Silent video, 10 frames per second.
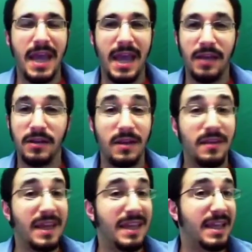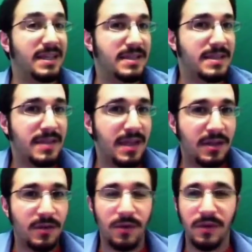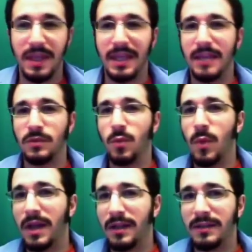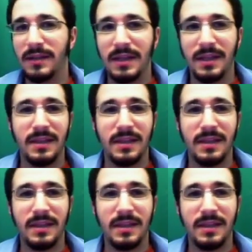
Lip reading: and they get sick or they get well,